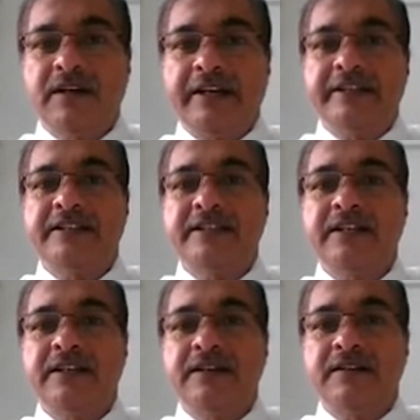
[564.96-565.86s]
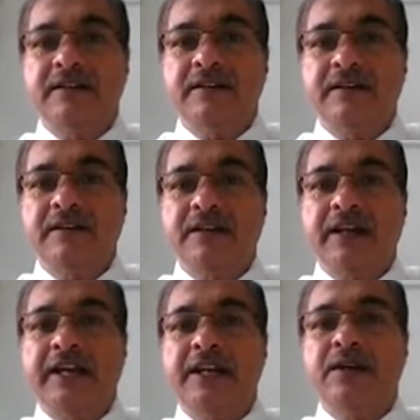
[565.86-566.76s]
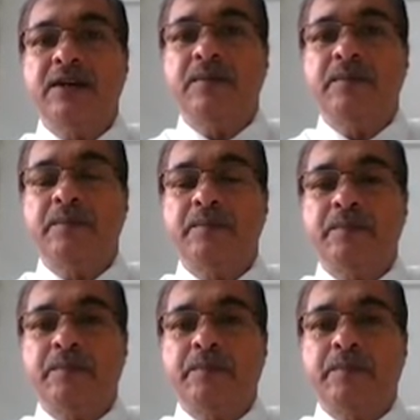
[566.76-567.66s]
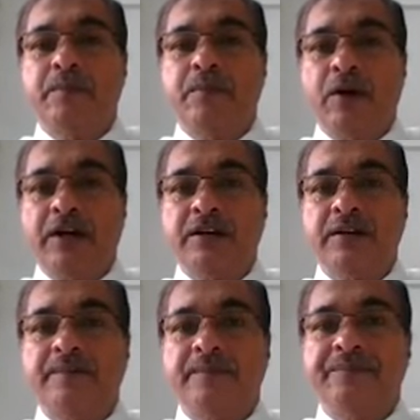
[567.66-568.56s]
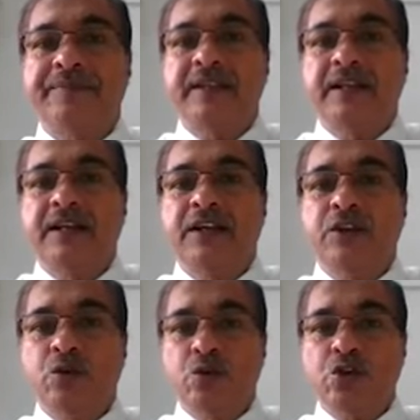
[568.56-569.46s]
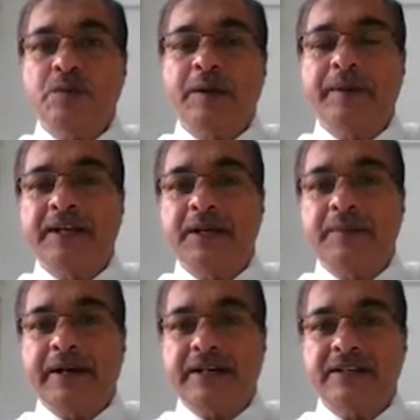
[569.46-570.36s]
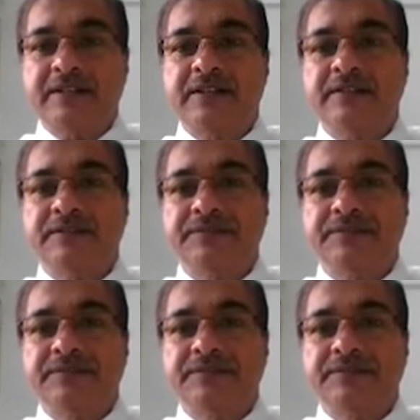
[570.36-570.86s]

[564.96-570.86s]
and they said any product used by medical practitioner